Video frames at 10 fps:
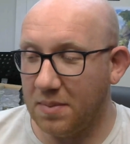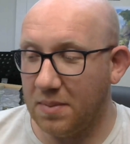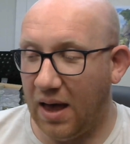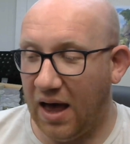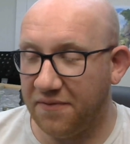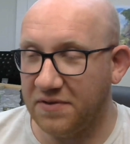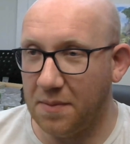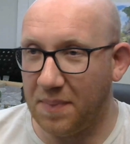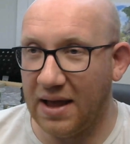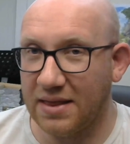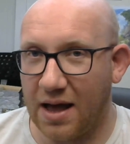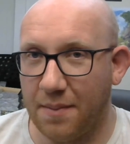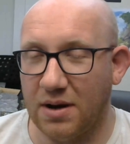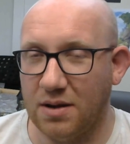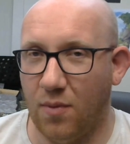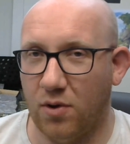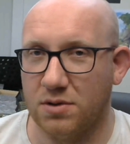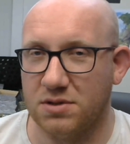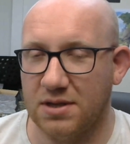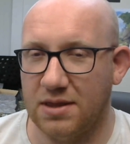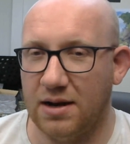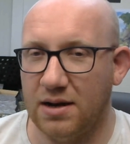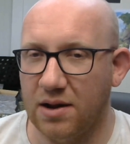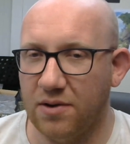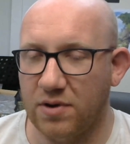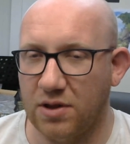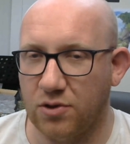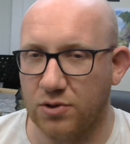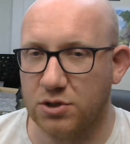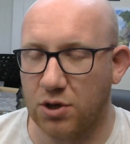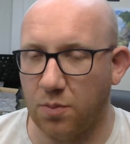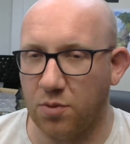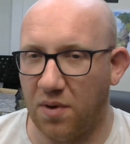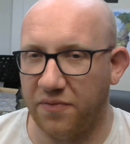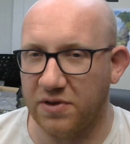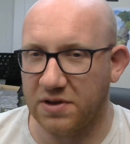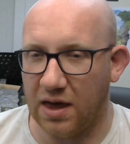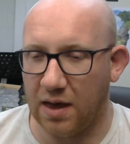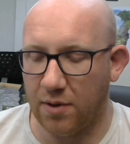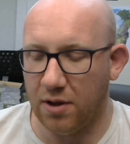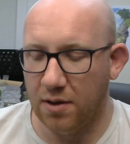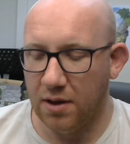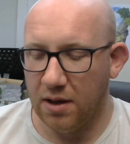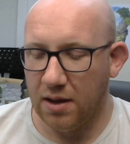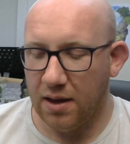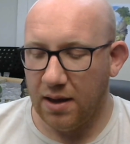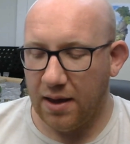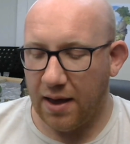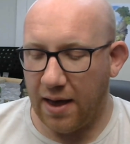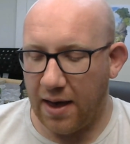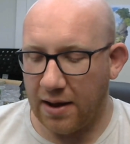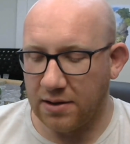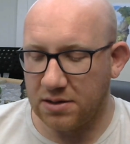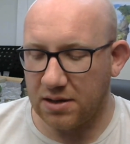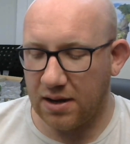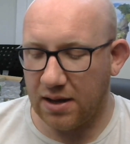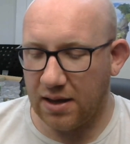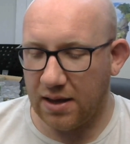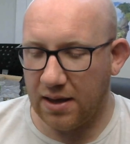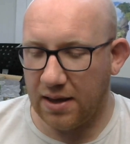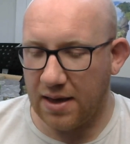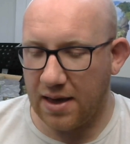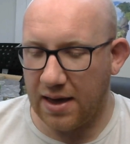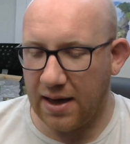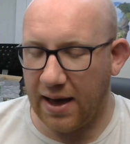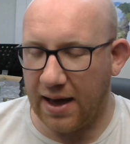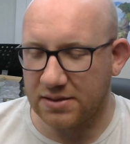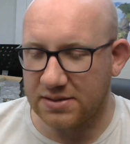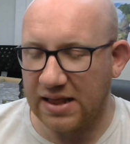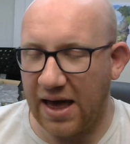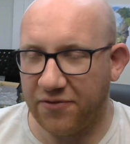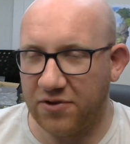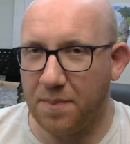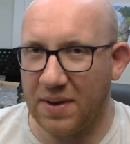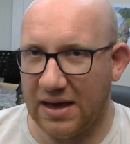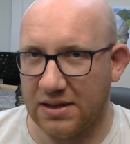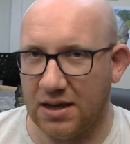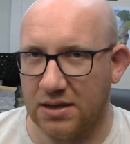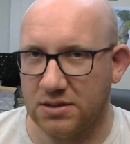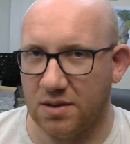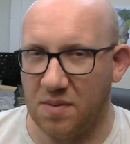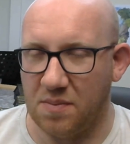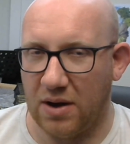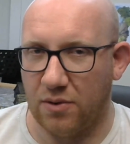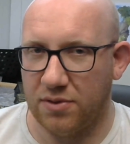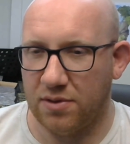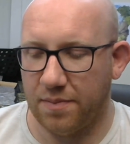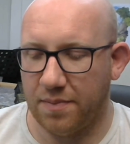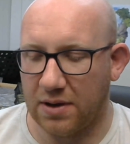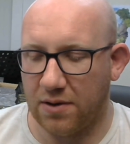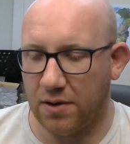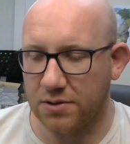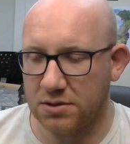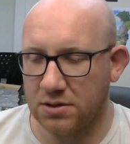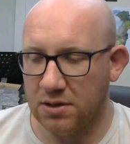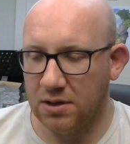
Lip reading: Having to paint that many models to then literally just scoop them off the table, and it's left a bitter taste in my mouth, because